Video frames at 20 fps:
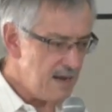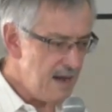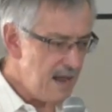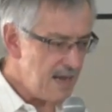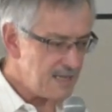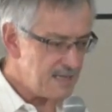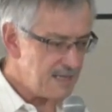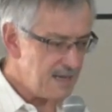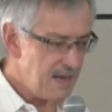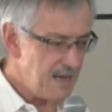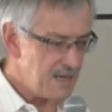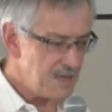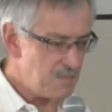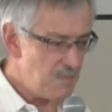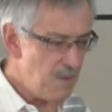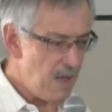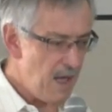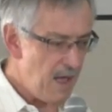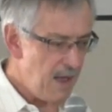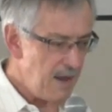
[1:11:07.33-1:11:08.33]
Nestle's
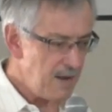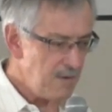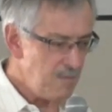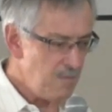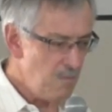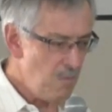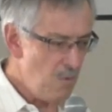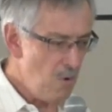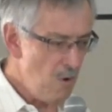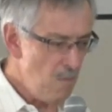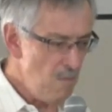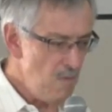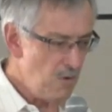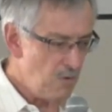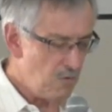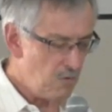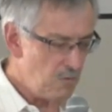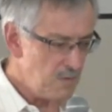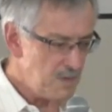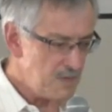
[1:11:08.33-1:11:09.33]
buying more
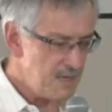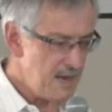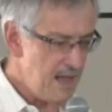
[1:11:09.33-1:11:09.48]
milk from us